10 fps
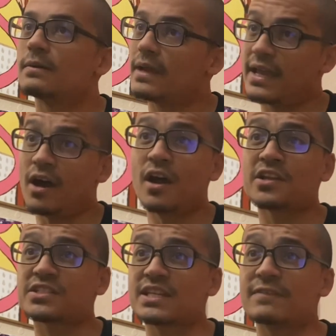And
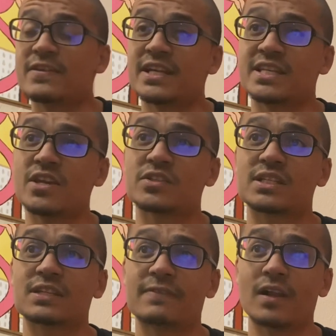honestly, if he continues
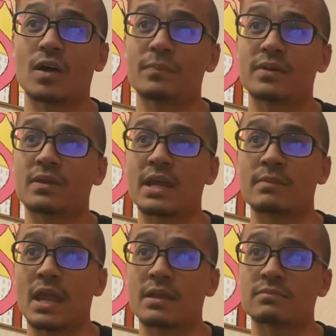to develop and,
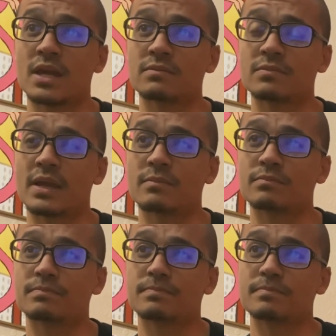and, and, and,
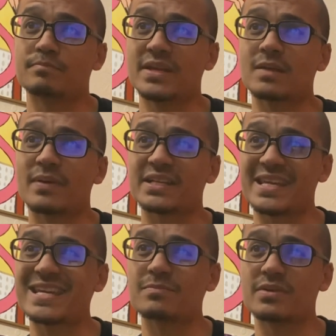and be the best
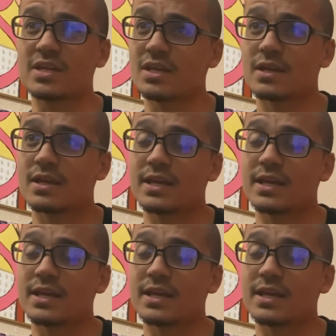he can be,